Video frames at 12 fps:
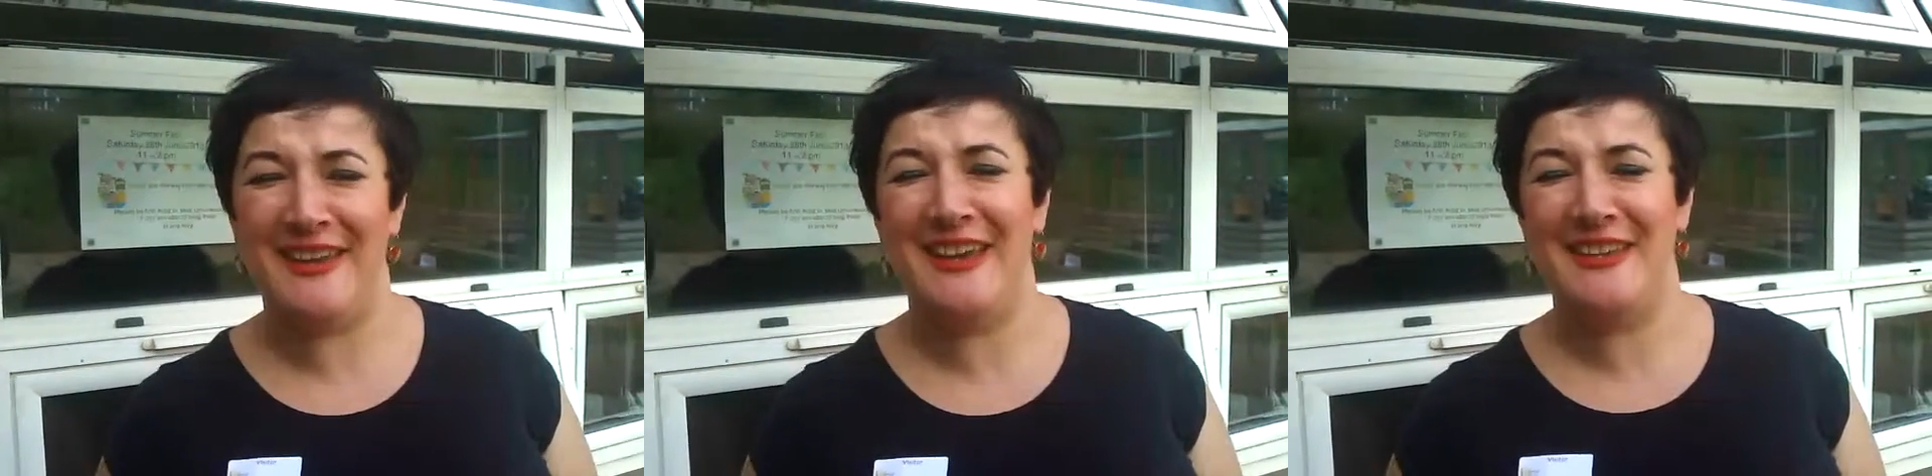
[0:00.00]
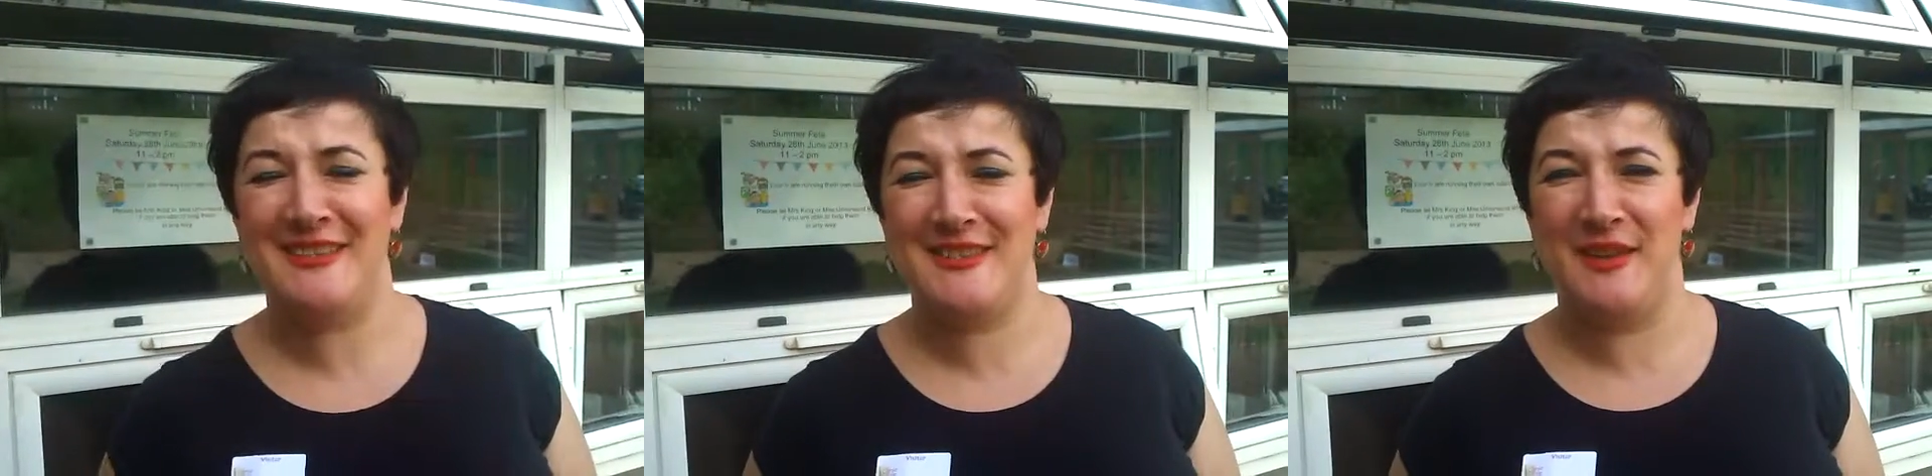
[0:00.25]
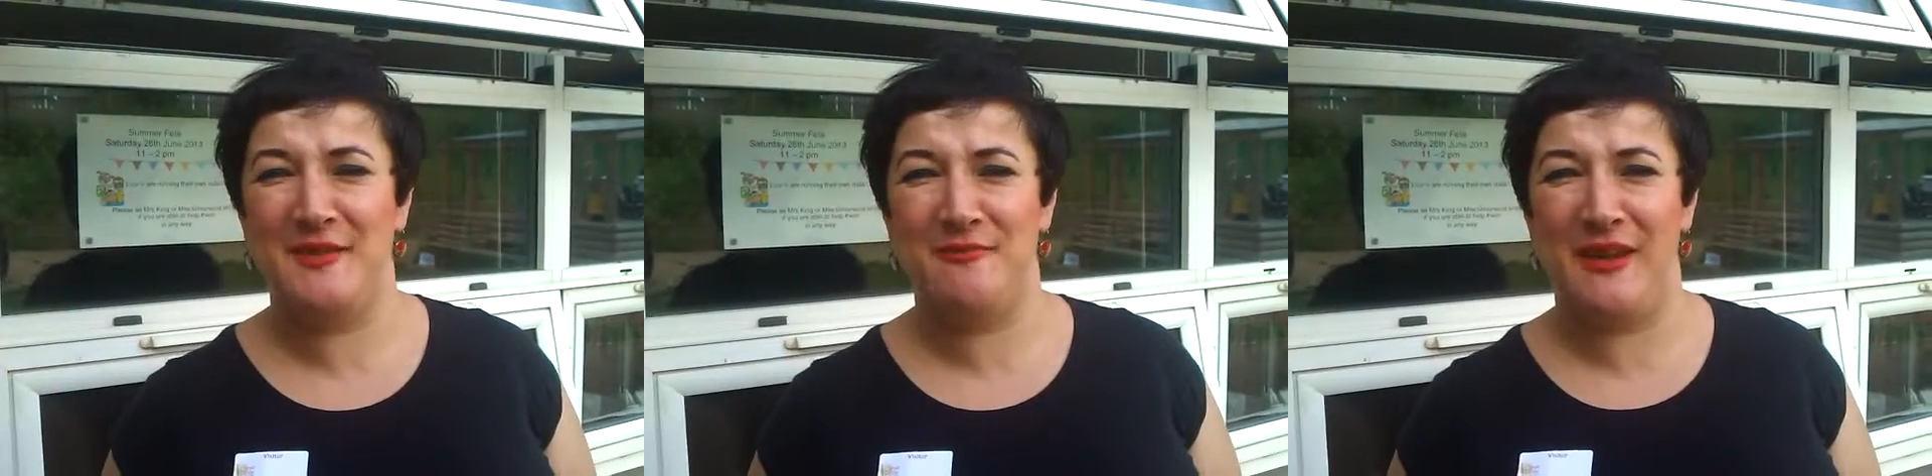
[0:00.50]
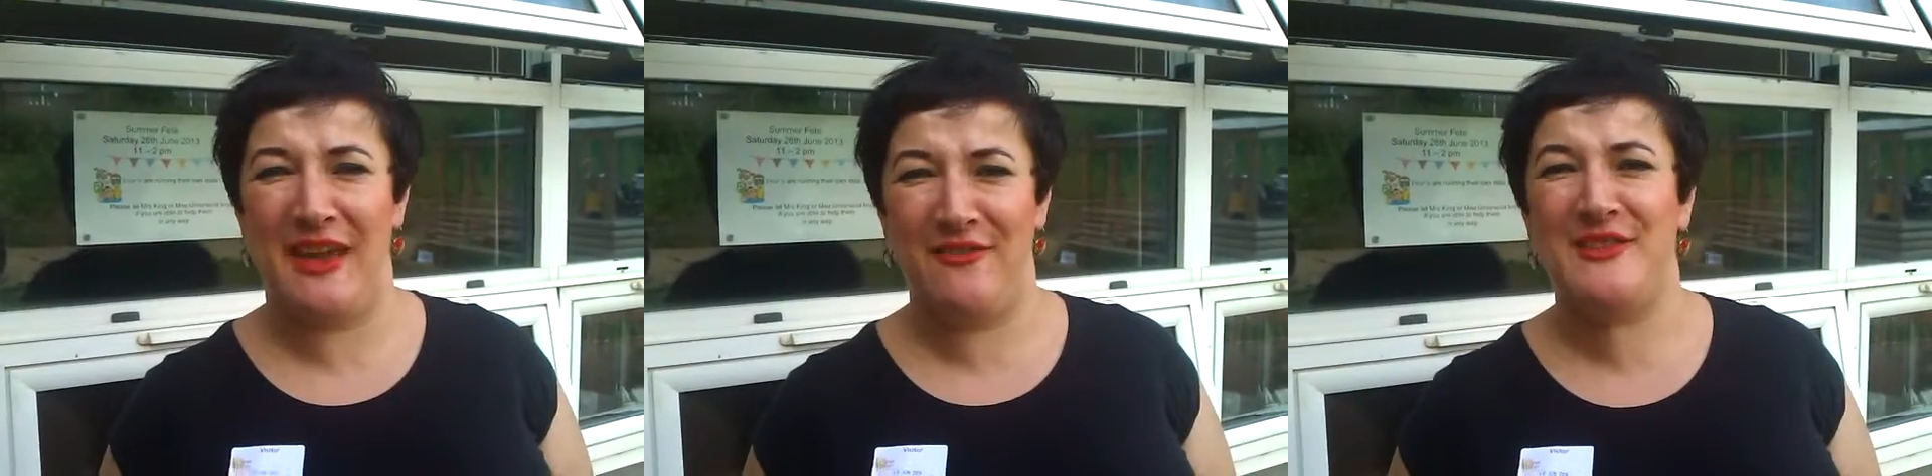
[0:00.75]
Yeah, so
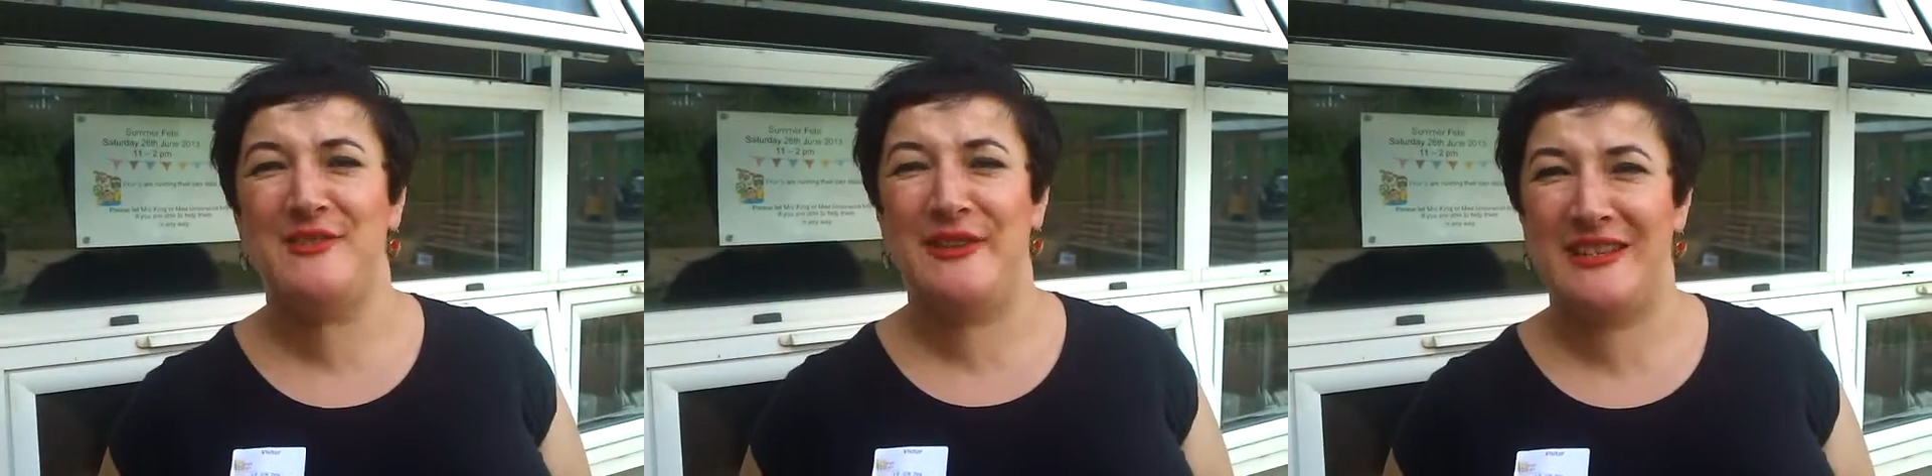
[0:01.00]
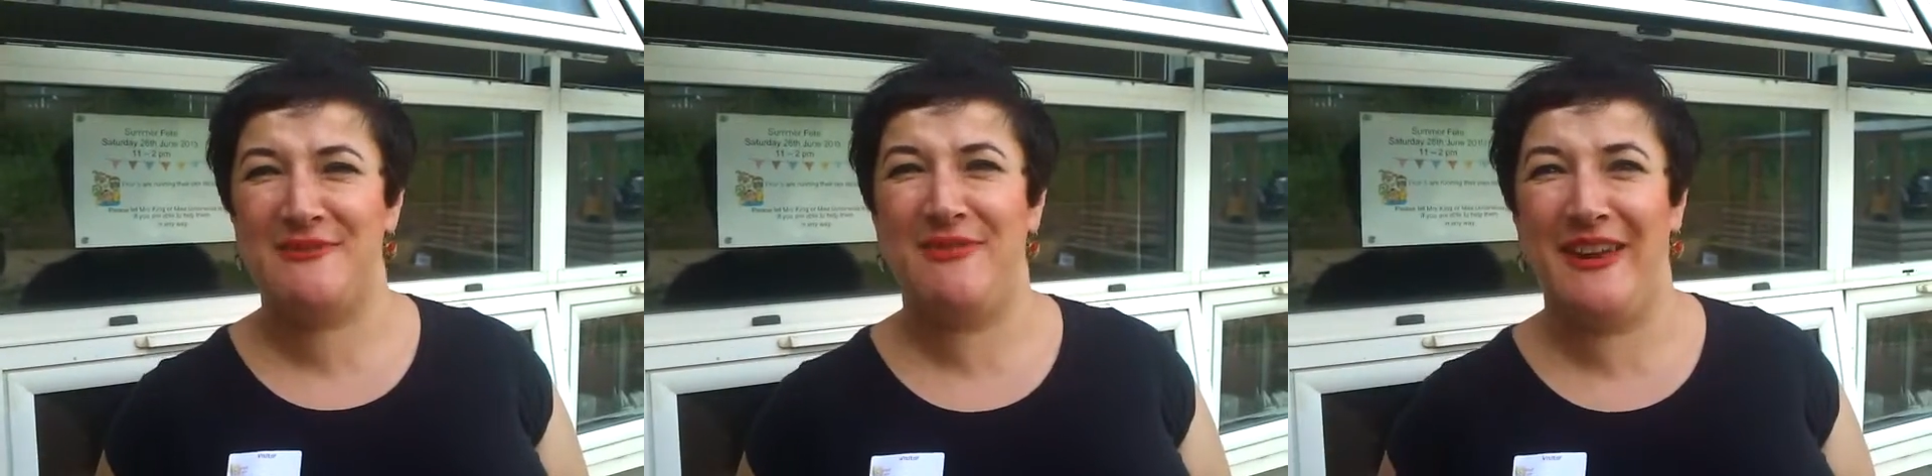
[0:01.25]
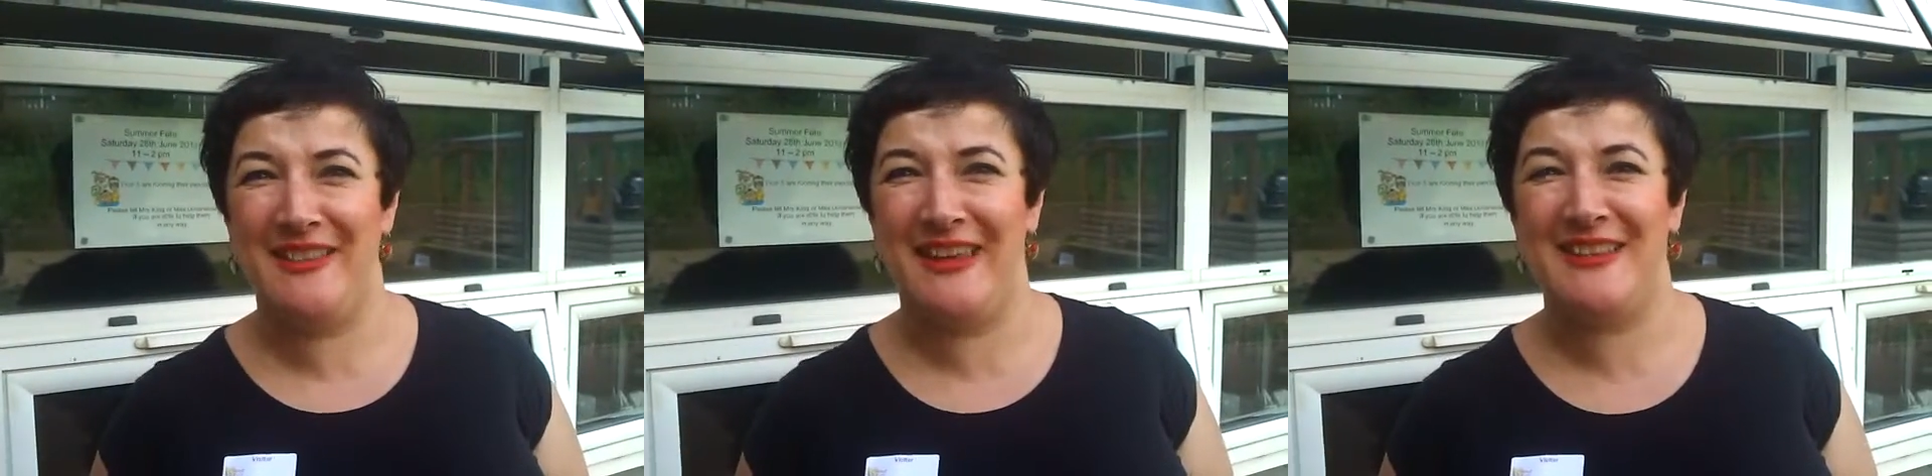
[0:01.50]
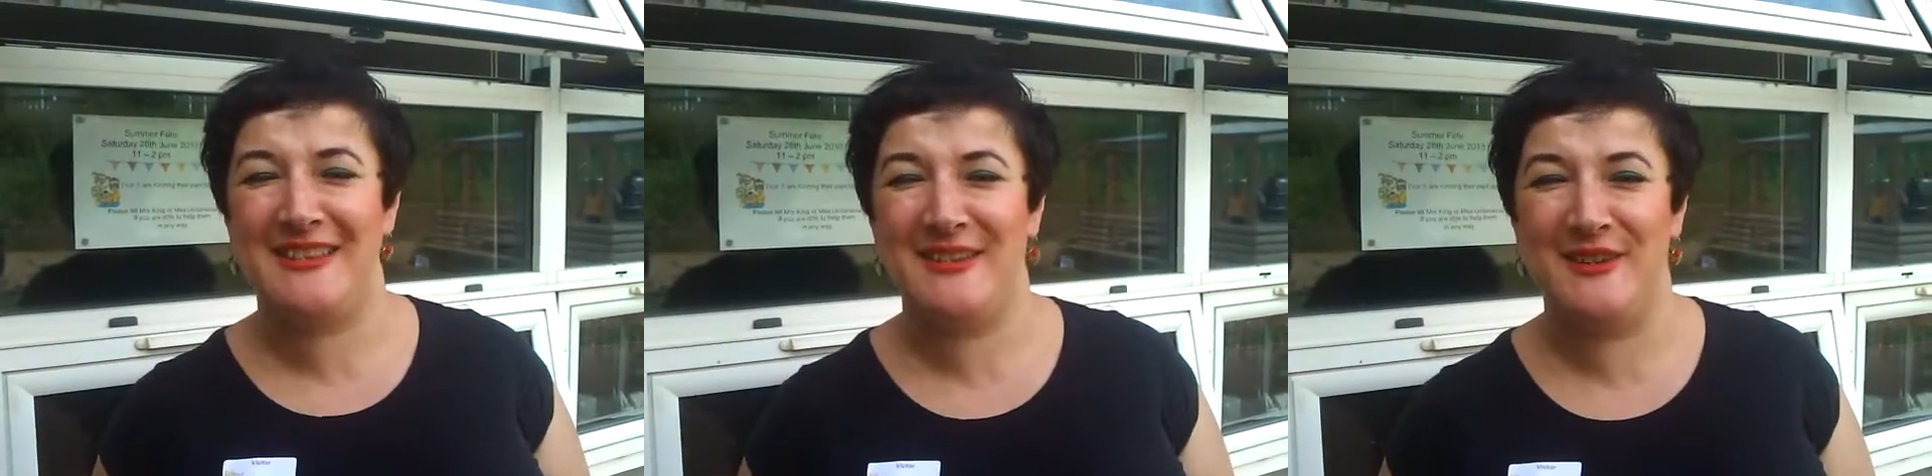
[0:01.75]
having to explain that
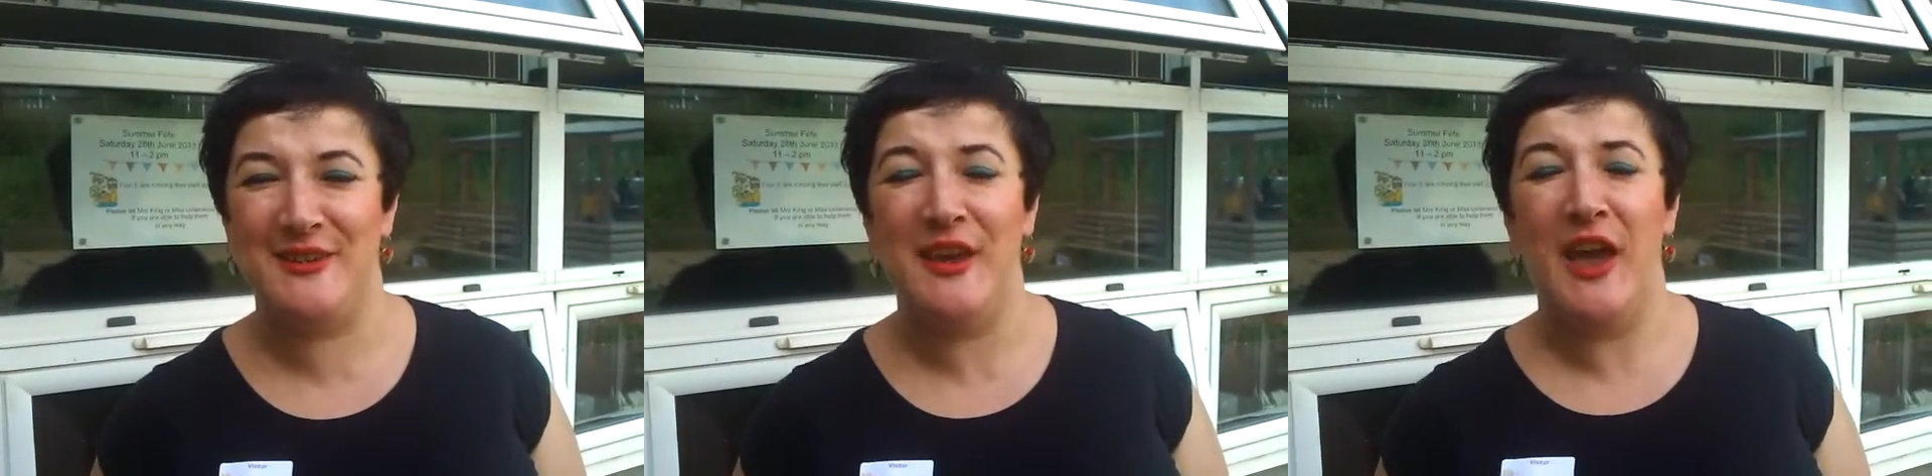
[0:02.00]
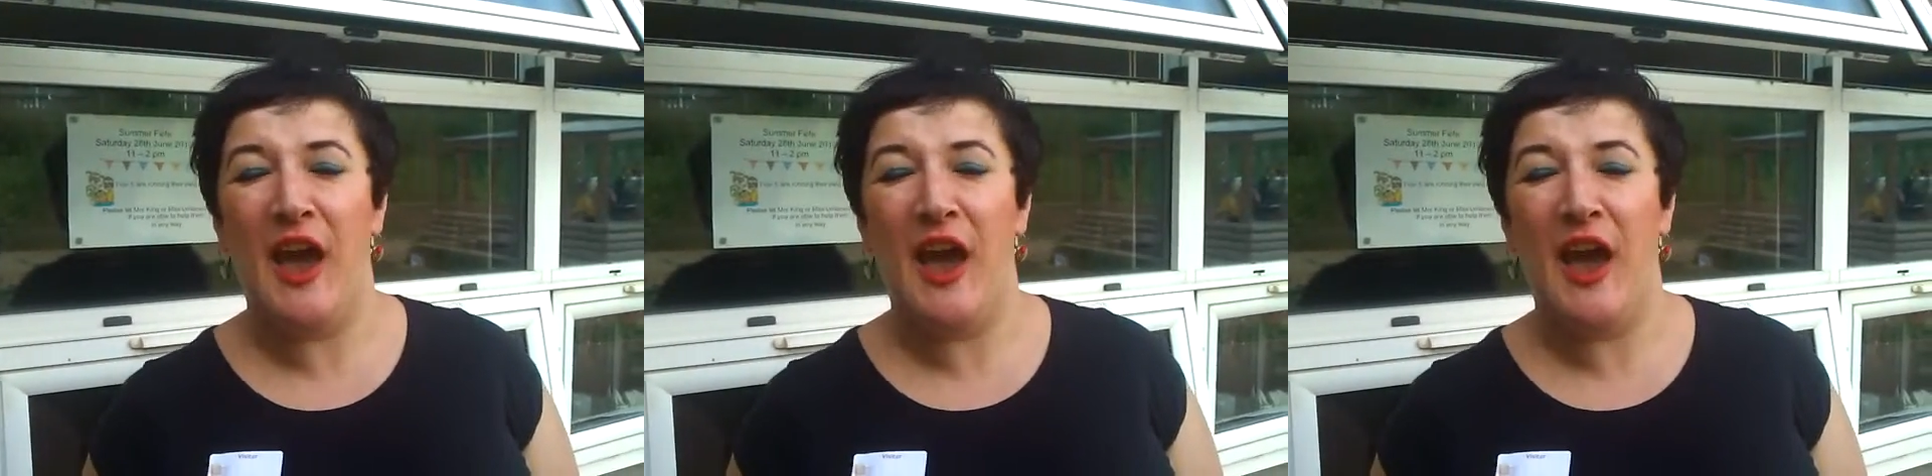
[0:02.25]
to